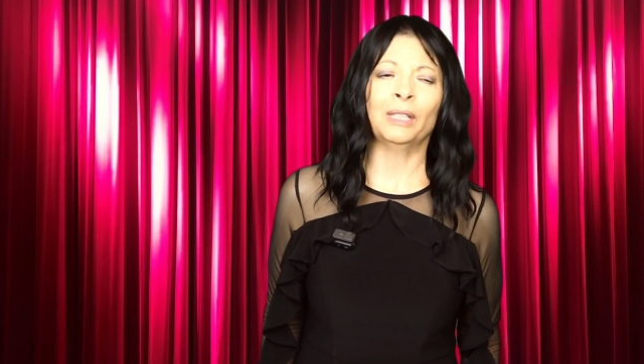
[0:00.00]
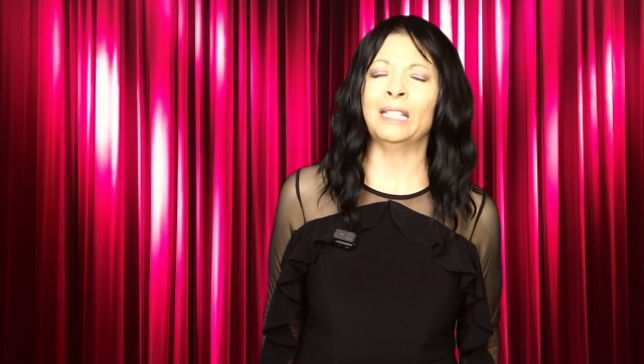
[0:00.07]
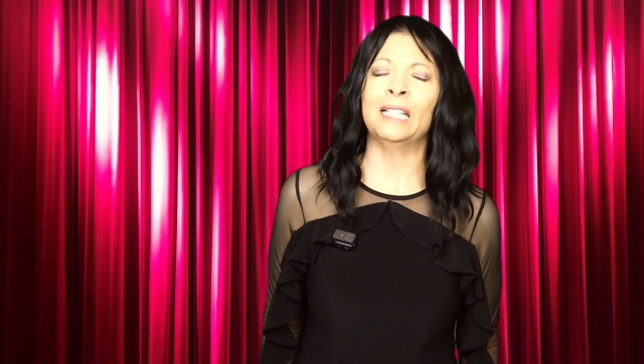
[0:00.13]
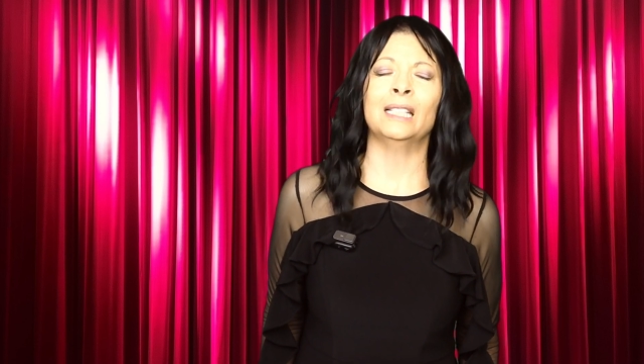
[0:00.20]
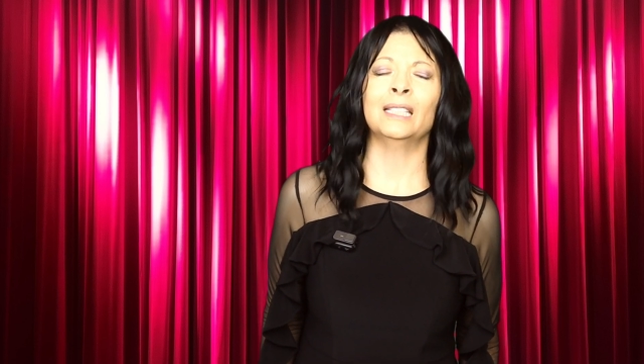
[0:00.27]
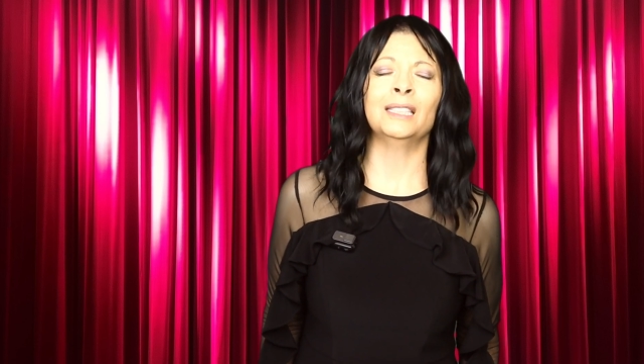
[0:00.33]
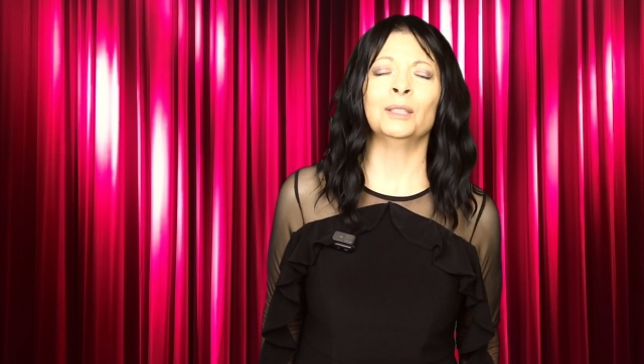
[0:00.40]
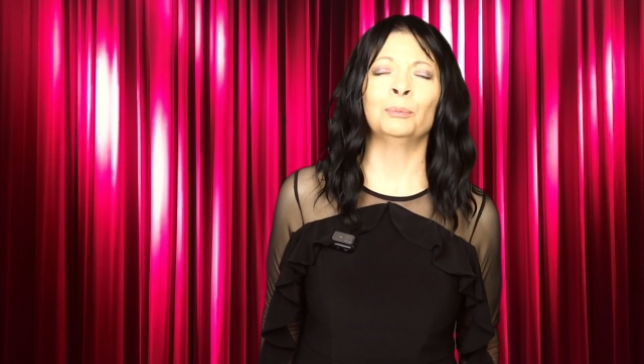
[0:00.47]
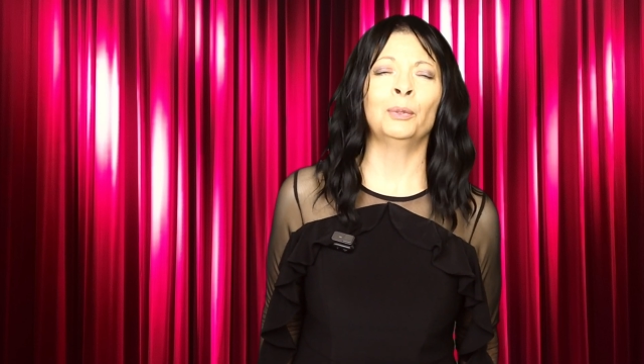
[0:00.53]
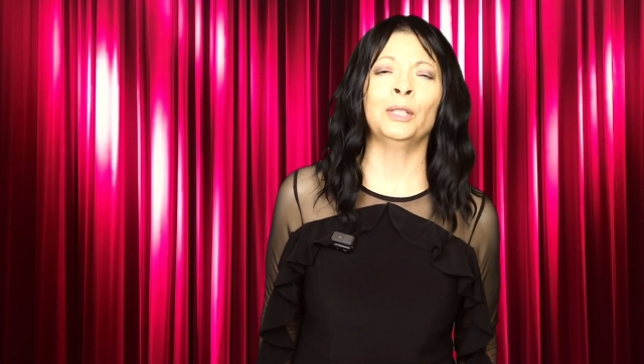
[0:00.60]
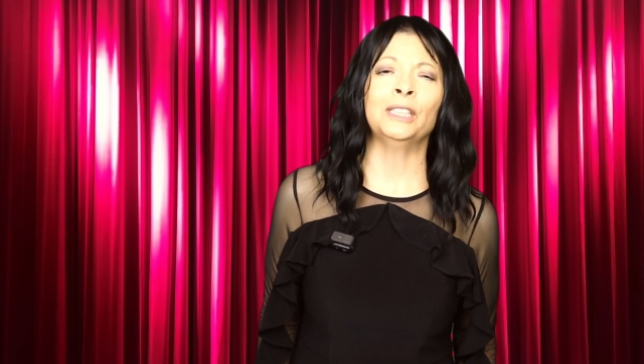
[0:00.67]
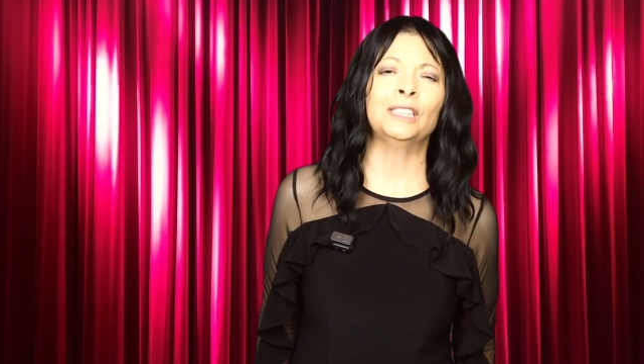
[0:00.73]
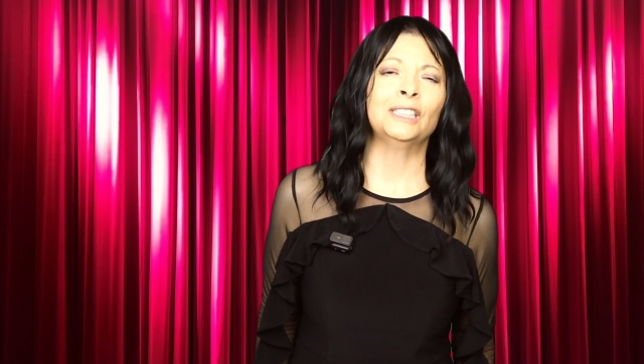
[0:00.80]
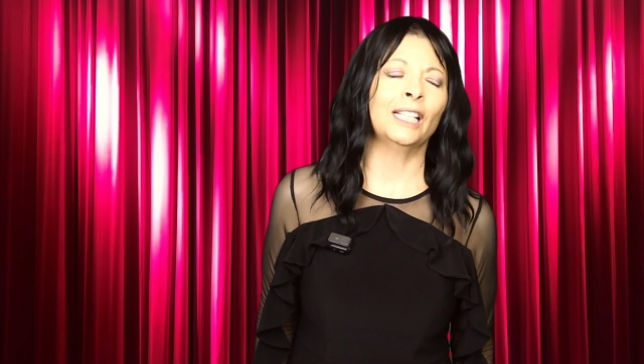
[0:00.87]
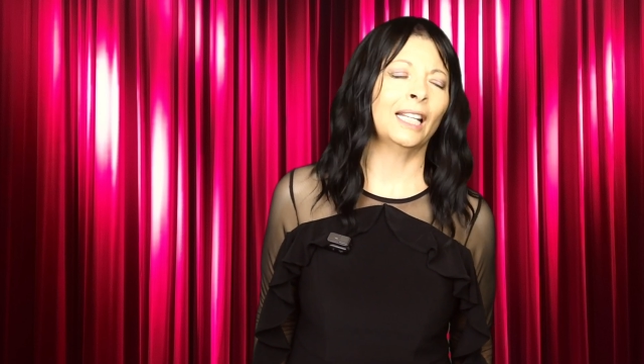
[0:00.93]
but he didn't
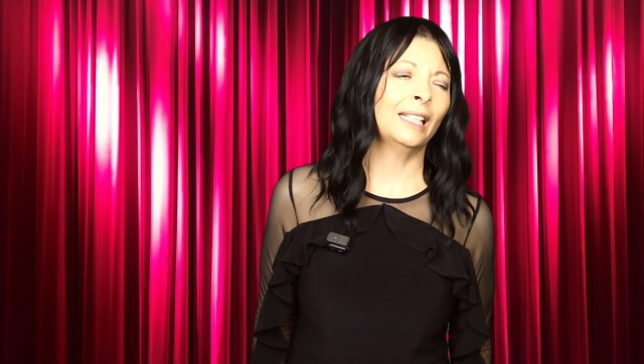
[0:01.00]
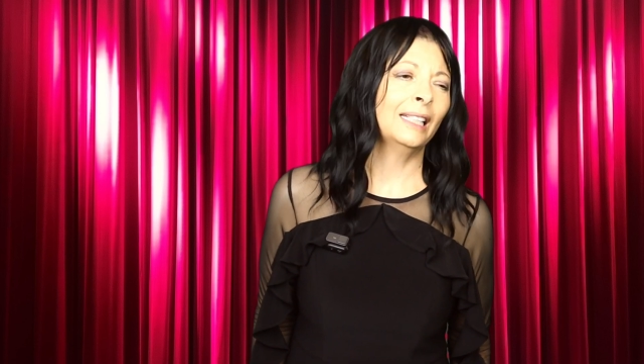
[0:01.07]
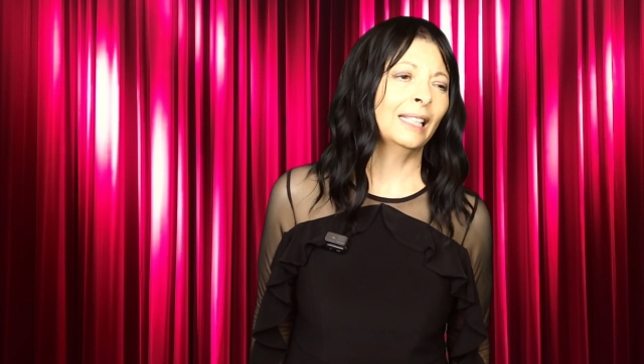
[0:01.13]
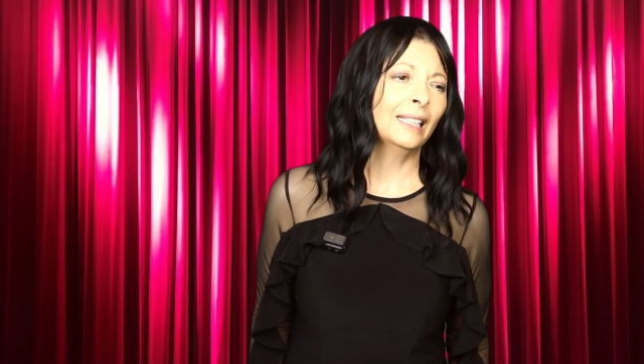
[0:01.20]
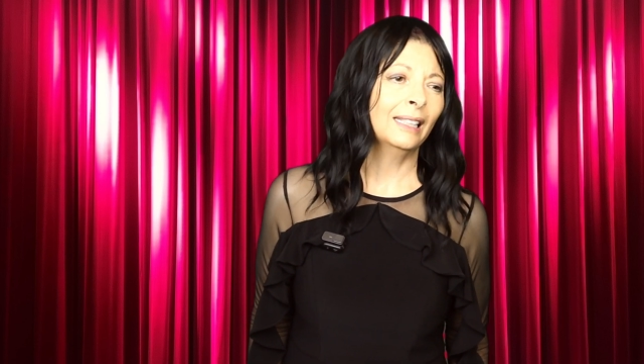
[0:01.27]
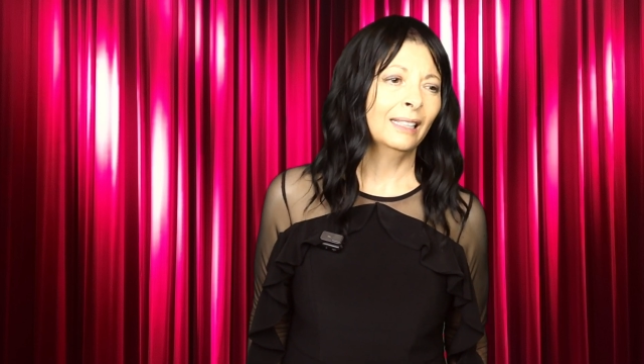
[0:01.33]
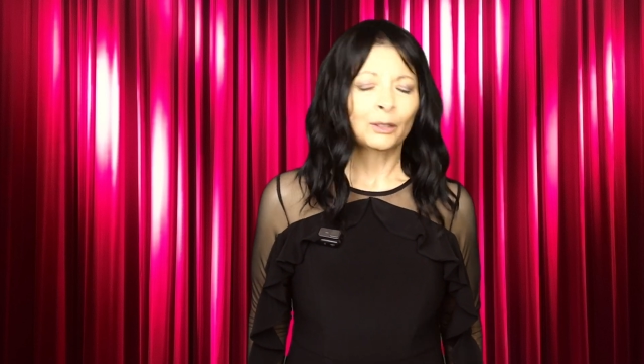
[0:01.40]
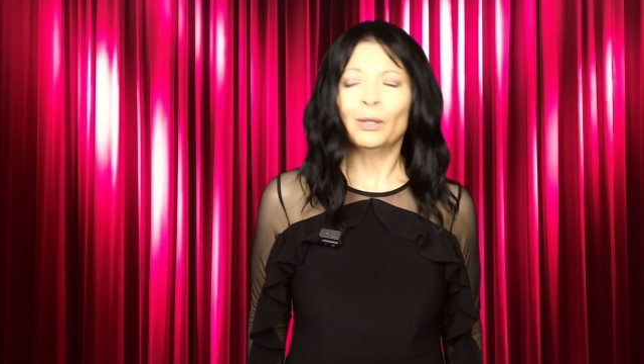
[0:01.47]
appreciate it.